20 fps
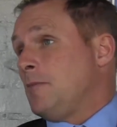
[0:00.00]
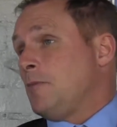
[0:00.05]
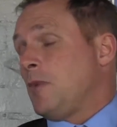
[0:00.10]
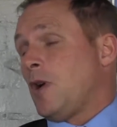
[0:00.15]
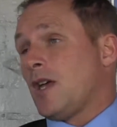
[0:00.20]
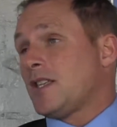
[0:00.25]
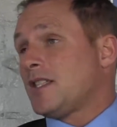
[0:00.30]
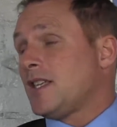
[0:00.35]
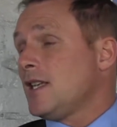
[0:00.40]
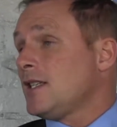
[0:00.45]

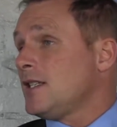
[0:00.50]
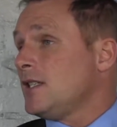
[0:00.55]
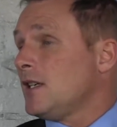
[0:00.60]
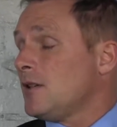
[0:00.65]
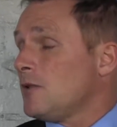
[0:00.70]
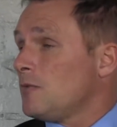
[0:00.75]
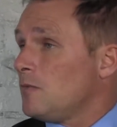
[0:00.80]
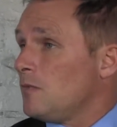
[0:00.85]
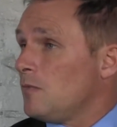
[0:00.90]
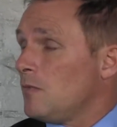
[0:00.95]
But I said,
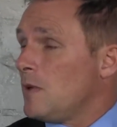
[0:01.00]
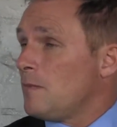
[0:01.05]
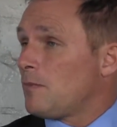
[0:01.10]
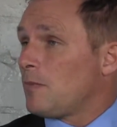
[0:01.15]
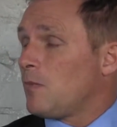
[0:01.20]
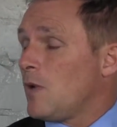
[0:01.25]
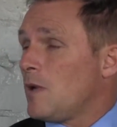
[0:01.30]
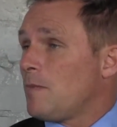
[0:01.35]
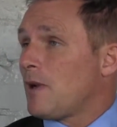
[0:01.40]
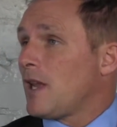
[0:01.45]

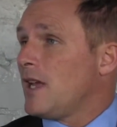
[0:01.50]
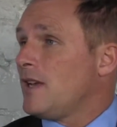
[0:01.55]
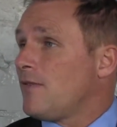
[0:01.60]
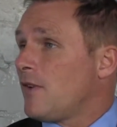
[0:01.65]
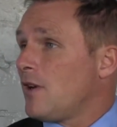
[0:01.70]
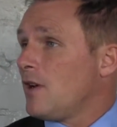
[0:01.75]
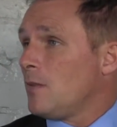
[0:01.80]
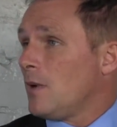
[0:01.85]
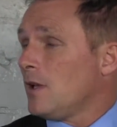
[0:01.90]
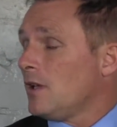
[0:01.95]
we played
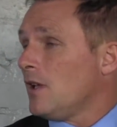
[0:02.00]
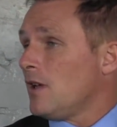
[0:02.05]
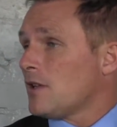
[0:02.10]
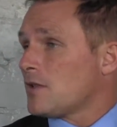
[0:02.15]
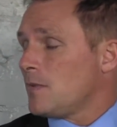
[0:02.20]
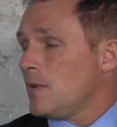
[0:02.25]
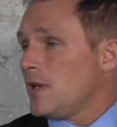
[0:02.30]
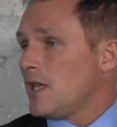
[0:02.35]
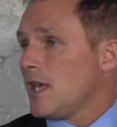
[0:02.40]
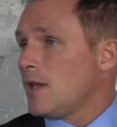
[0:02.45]
very well
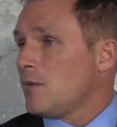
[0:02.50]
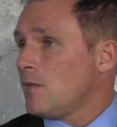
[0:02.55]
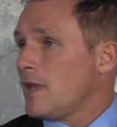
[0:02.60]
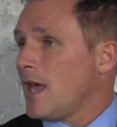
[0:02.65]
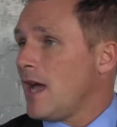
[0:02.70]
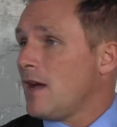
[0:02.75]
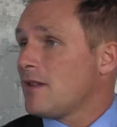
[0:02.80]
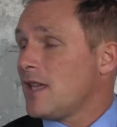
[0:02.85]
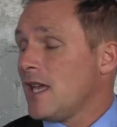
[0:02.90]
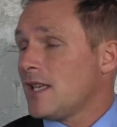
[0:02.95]
last weekend
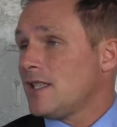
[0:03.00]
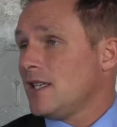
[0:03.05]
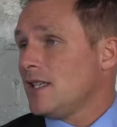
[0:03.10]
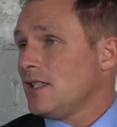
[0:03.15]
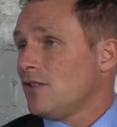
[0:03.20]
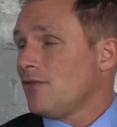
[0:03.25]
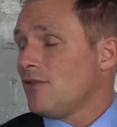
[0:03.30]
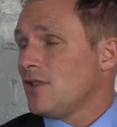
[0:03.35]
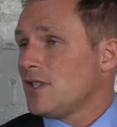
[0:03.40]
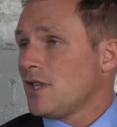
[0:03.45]
without
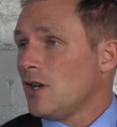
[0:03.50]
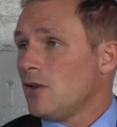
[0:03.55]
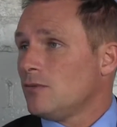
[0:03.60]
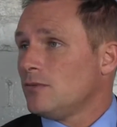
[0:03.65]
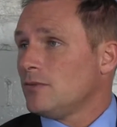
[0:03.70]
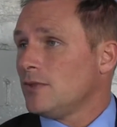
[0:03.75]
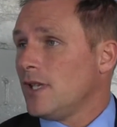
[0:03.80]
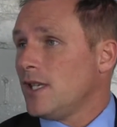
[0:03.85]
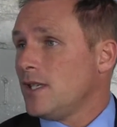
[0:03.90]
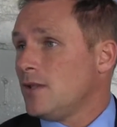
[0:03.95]
getting the
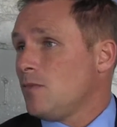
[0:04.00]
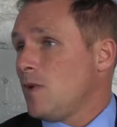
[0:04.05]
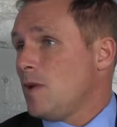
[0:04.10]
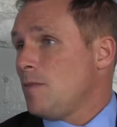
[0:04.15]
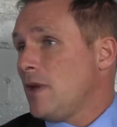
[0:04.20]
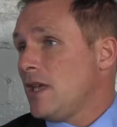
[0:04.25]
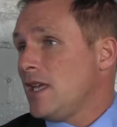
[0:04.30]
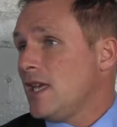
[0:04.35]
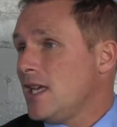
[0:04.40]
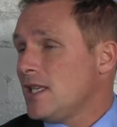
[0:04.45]
result, and we
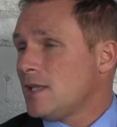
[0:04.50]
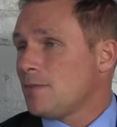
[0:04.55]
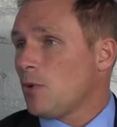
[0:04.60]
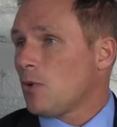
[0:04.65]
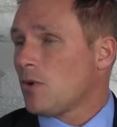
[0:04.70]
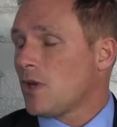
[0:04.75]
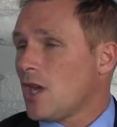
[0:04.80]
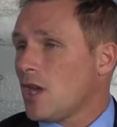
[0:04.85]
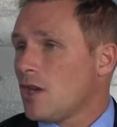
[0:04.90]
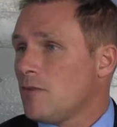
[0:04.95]
beat
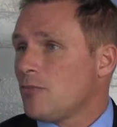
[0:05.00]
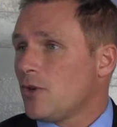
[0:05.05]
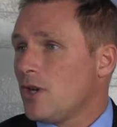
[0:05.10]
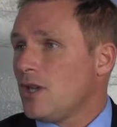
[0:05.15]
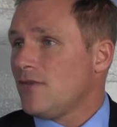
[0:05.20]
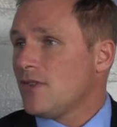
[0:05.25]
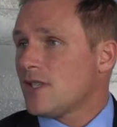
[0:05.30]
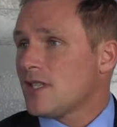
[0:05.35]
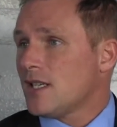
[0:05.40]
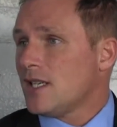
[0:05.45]
Eastbourne at home
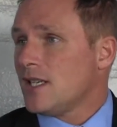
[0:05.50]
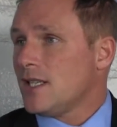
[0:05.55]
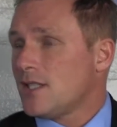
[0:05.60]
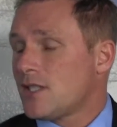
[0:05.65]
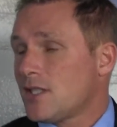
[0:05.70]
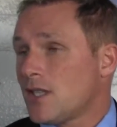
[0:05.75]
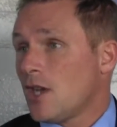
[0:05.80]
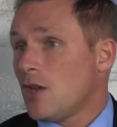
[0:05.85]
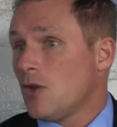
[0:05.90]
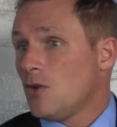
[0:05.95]
previously,
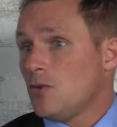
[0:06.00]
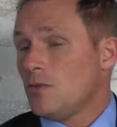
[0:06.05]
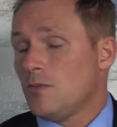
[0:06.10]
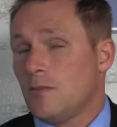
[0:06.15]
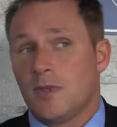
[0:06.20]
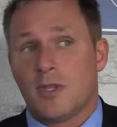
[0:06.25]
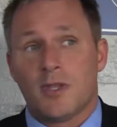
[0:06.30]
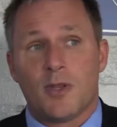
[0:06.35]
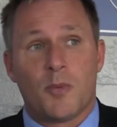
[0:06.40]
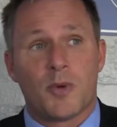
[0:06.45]
so
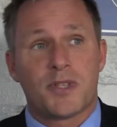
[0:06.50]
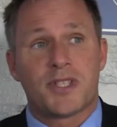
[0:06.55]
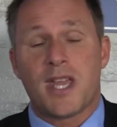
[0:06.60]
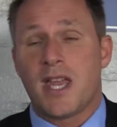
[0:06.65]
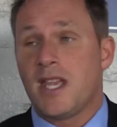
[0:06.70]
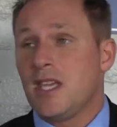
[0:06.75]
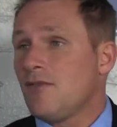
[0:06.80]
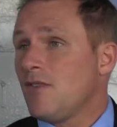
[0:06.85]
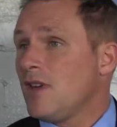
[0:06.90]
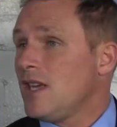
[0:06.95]
there
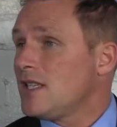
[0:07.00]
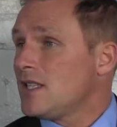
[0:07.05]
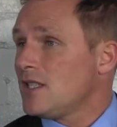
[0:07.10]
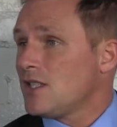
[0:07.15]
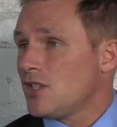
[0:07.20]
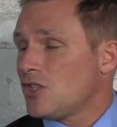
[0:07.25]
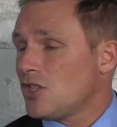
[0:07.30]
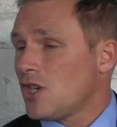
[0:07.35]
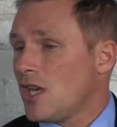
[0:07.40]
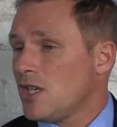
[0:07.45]
wasn't any reason
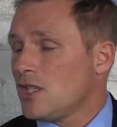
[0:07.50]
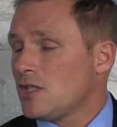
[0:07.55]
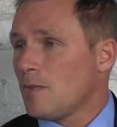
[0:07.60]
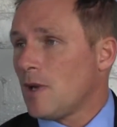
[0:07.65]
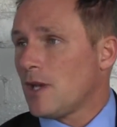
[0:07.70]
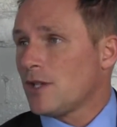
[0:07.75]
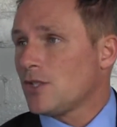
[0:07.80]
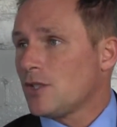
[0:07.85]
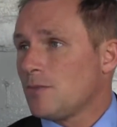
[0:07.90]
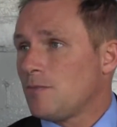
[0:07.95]
to change
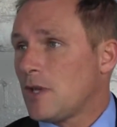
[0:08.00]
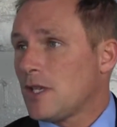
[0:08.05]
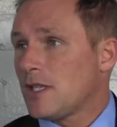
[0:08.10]
much.